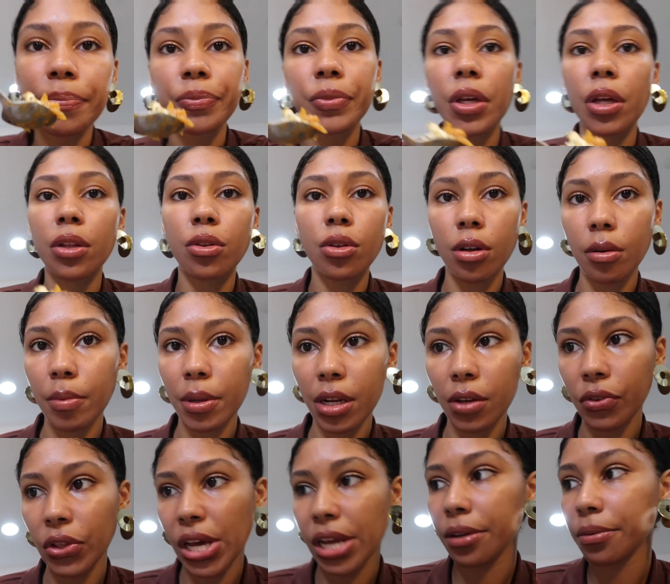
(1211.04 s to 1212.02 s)
A little bit
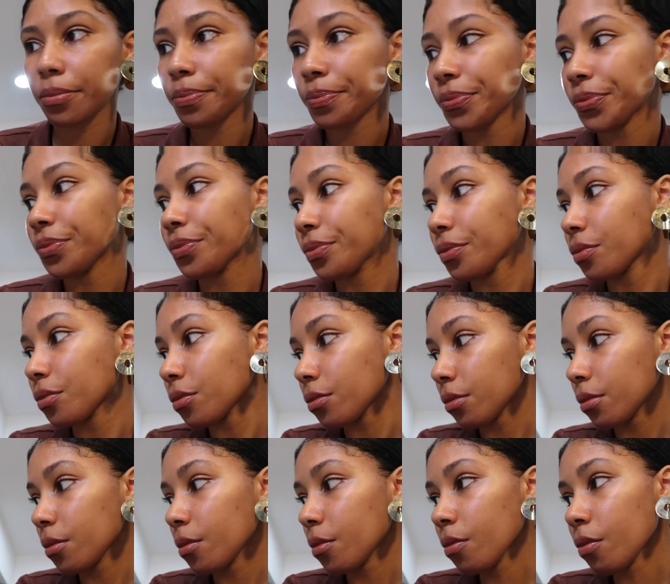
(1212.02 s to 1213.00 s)
of like
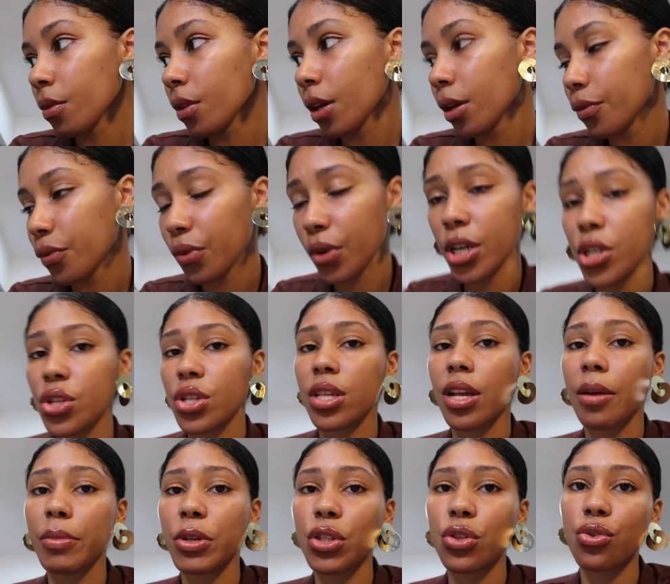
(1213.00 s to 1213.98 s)
fresh
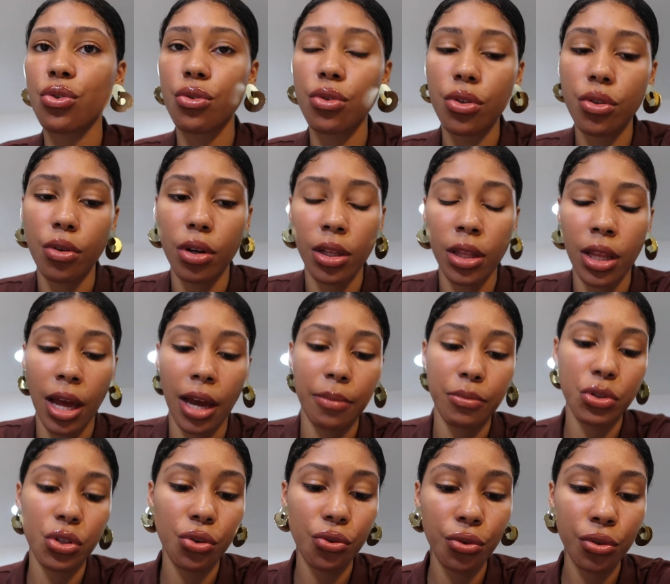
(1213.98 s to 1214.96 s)
lemon juice or
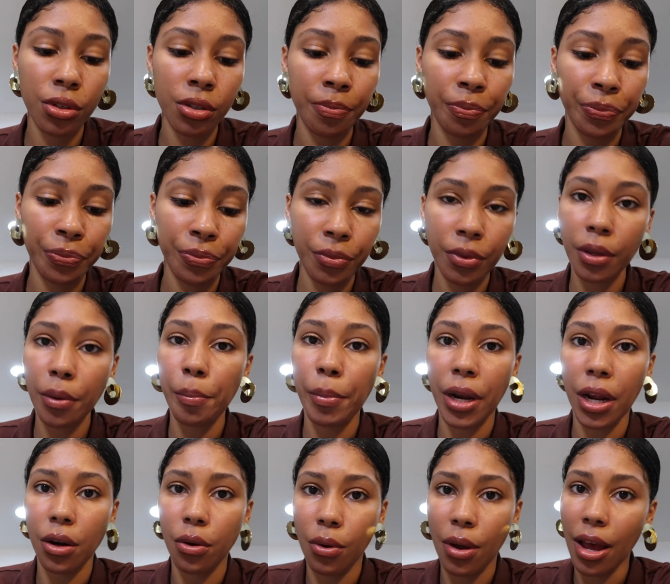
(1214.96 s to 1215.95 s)
lime juice, but
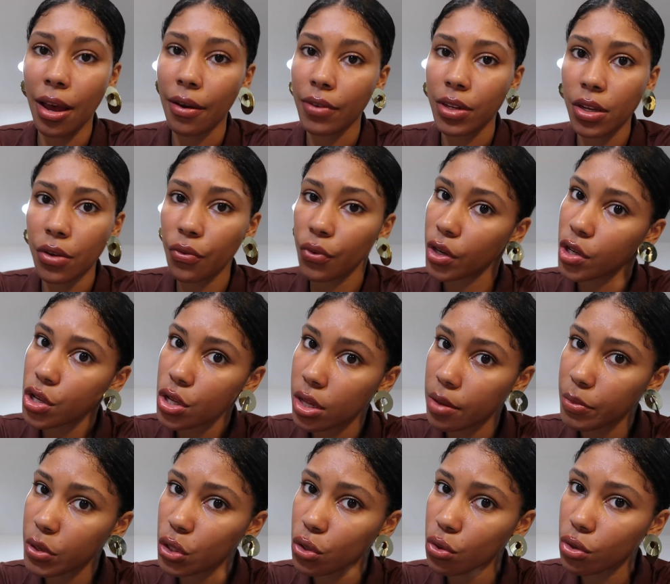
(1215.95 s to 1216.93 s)
I don't have any fresh
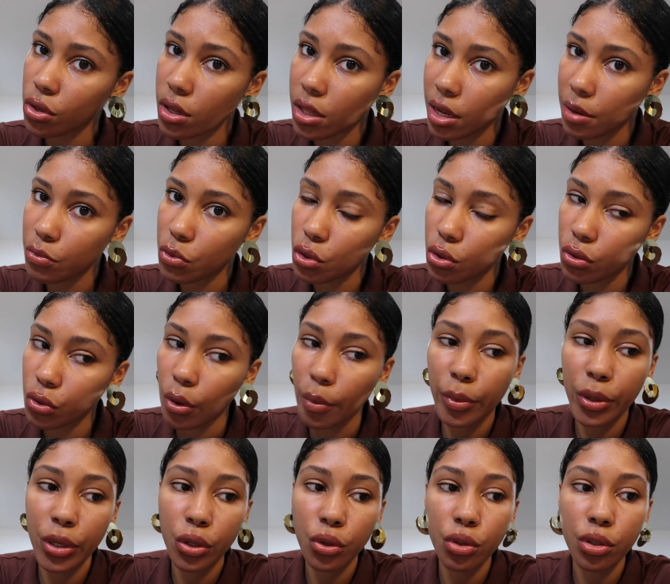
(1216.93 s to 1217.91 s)
lemon juice or lime juice, so I'm
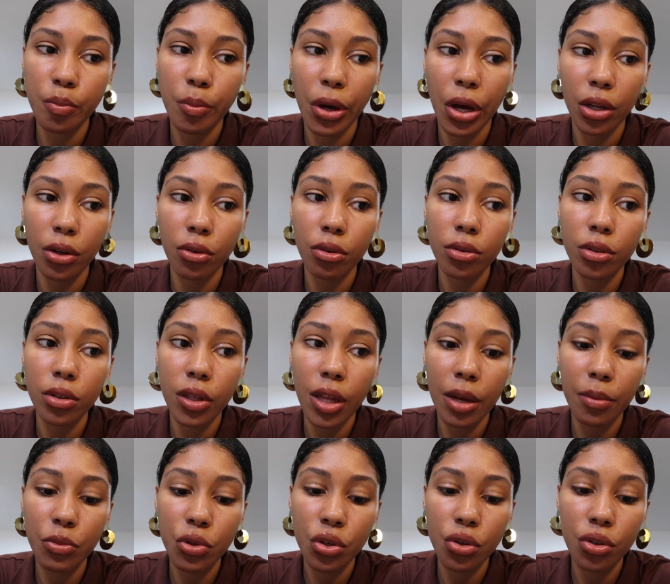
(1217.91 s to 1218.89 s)
gonna use bottled
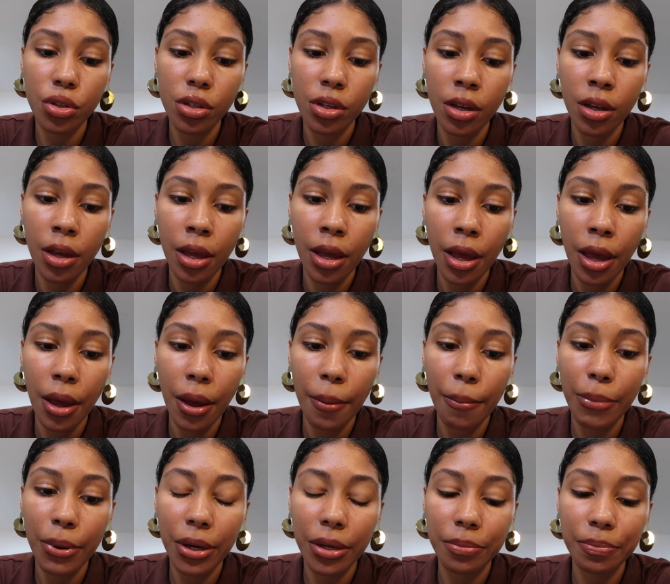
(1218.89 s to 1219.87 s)
lime juice.
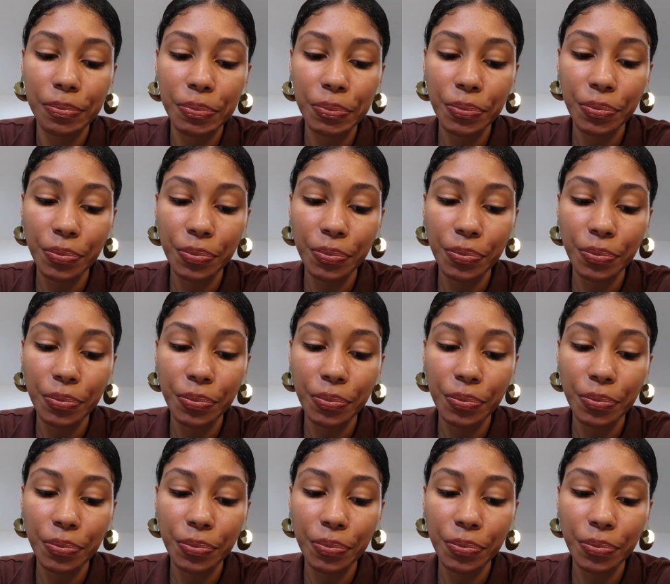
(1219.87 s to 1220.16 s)
But